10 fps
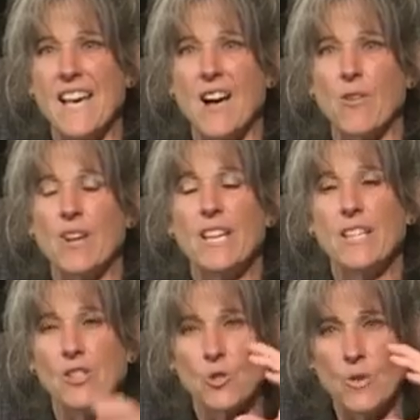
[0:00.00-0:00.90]
how
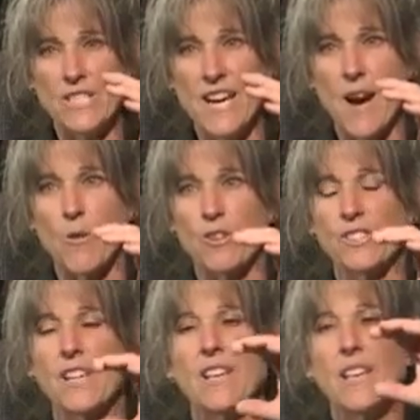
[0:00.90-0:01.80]
in the Twin
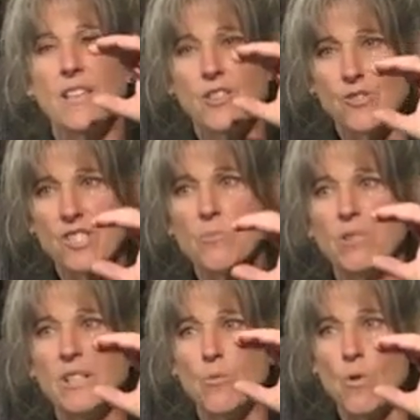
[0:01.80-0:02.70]
Towers, there
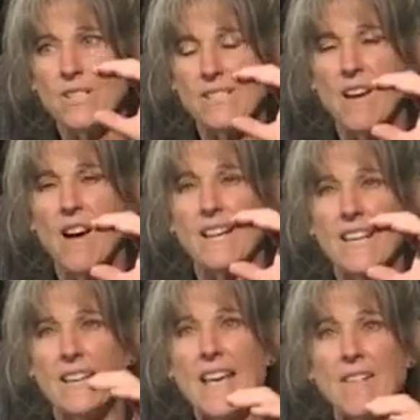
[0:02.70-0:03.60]
simply was not
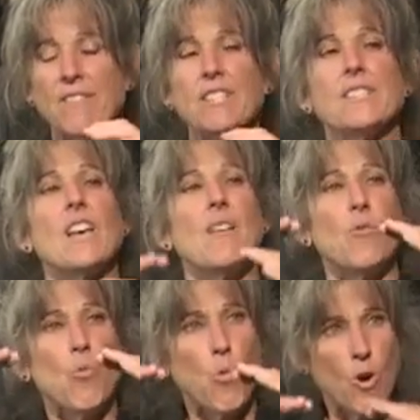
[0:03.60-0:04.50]
evidence of
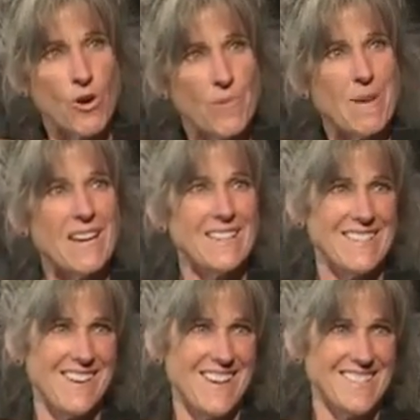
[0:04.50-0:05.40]
work being
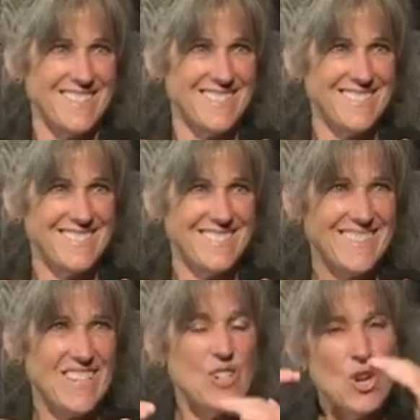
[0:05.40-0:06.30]
done.
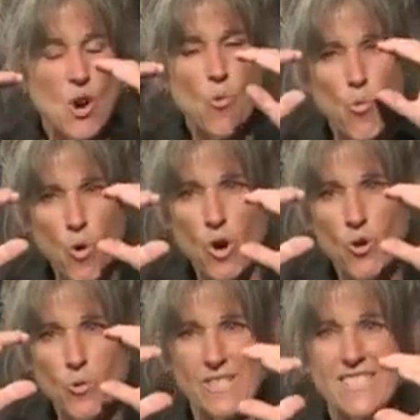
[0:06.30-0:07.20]
No
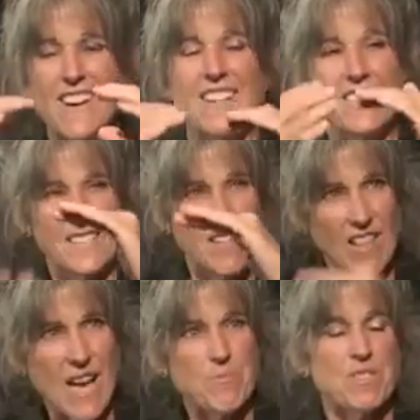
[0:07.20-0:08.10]
work was done to
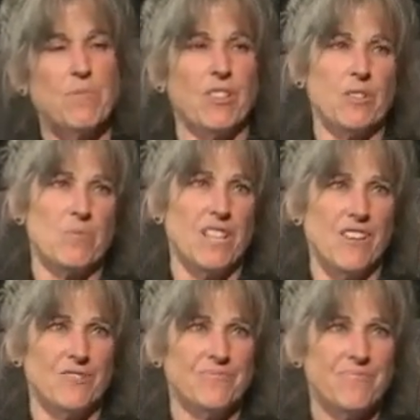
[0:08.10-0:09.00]
collapse the building
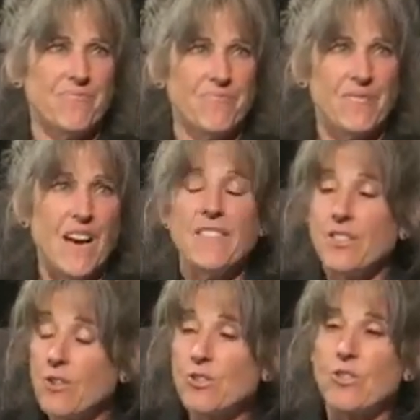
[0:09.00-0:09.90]
below. I
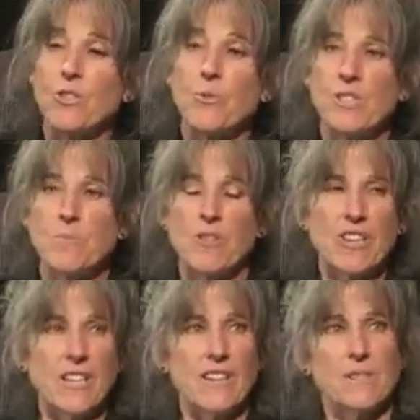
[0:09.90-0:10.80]
think those are the 3
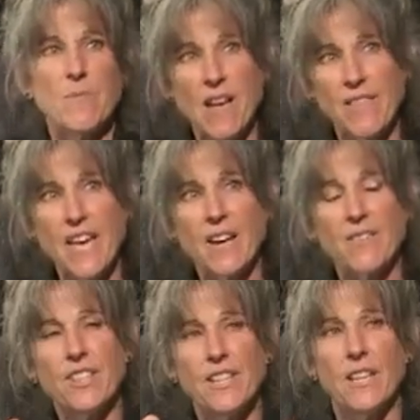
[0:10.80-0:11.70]
smoking guns. Beyond that,
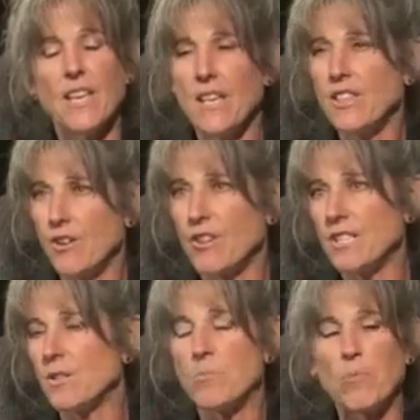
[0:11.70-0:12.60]
everything, there
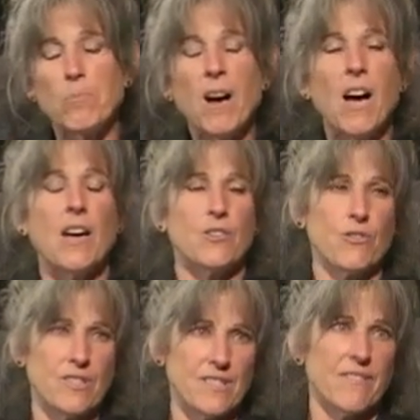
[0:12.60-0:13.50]
is a
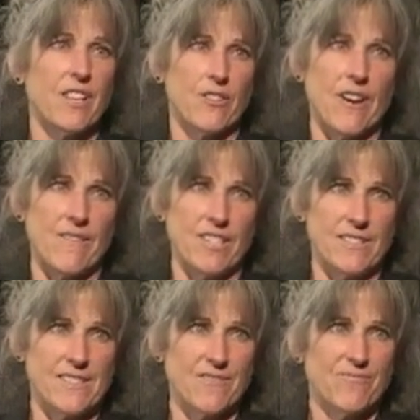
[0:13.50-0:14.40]
preponderance of other
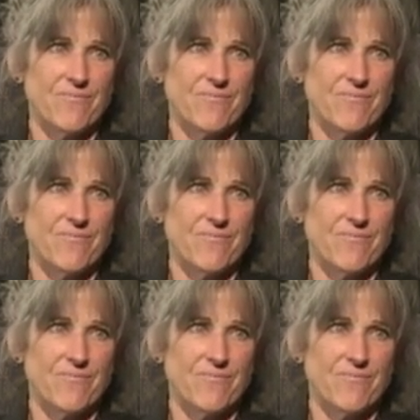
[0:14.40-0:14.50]
evidence